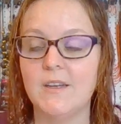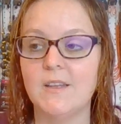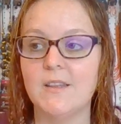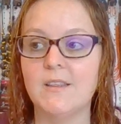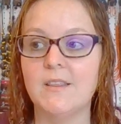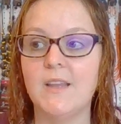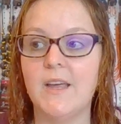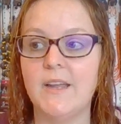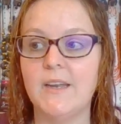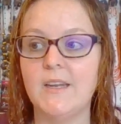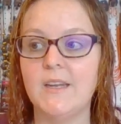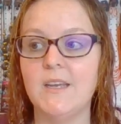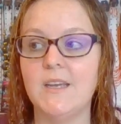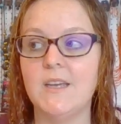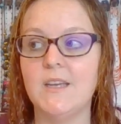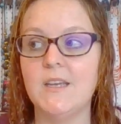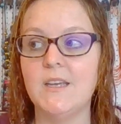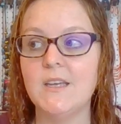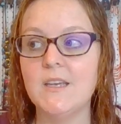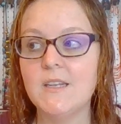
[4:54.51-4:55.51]

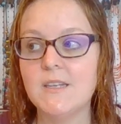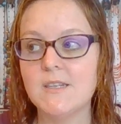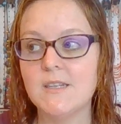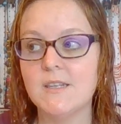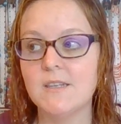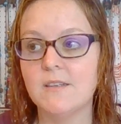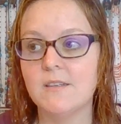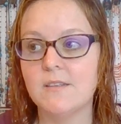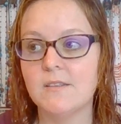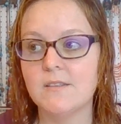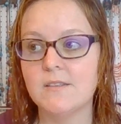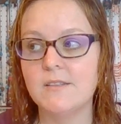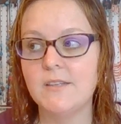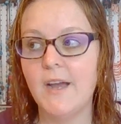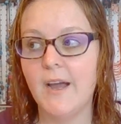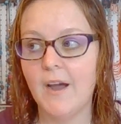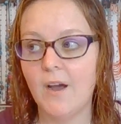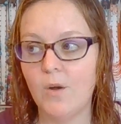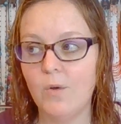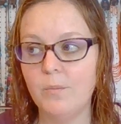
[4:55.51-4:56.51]
letting it
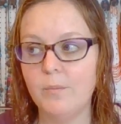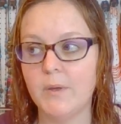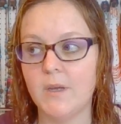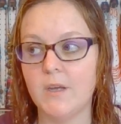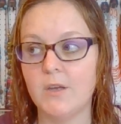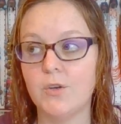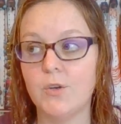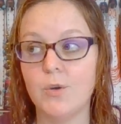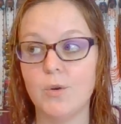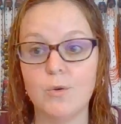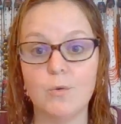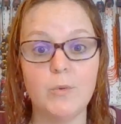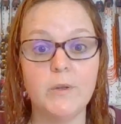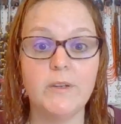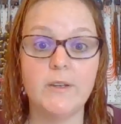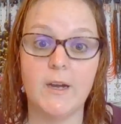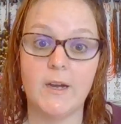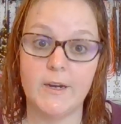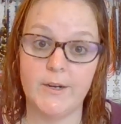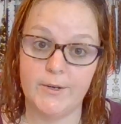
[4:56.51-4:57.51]
tell me, girl, we
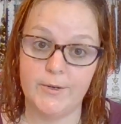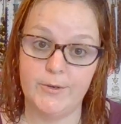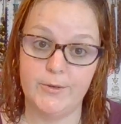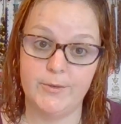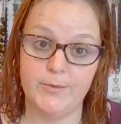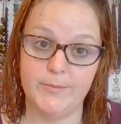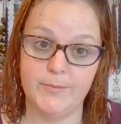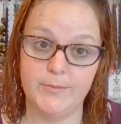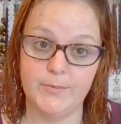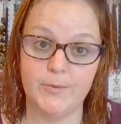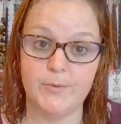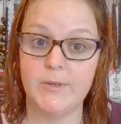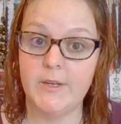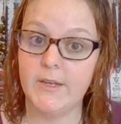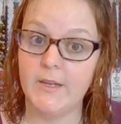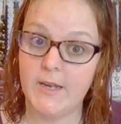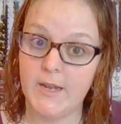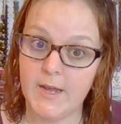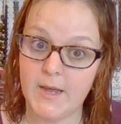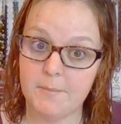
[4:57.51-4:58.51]
tired, go
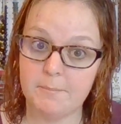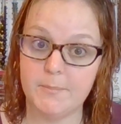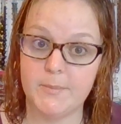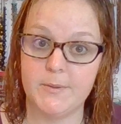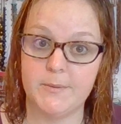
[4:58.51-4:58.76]
take a nap.